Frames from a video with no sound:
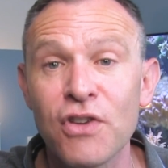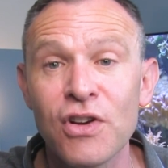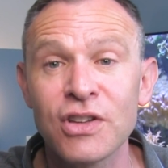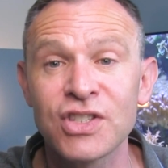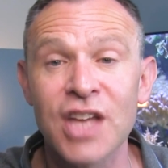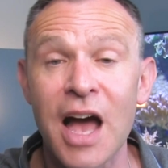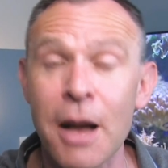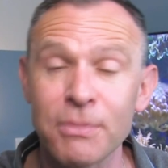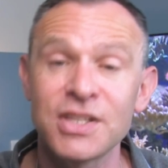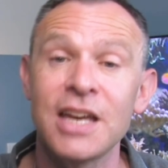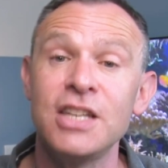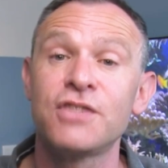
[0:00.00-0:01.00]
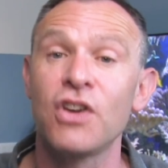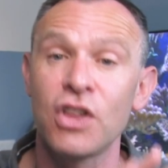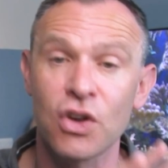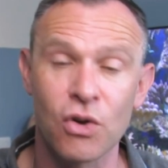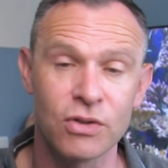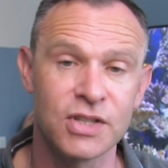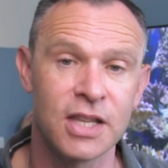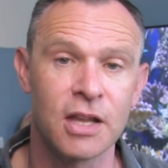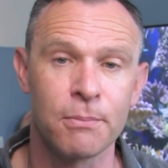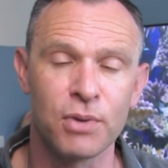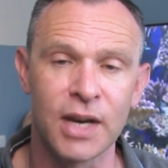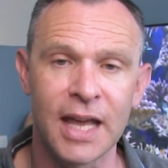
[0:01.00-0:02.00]
first updates for the content
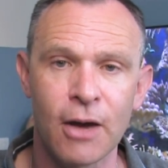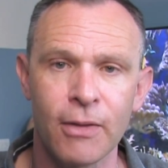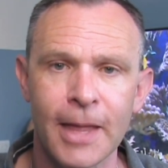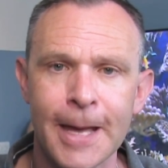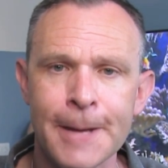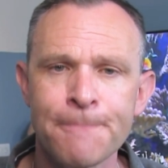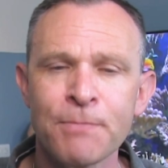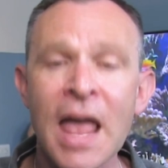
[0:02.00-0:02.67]
I'm putting out there.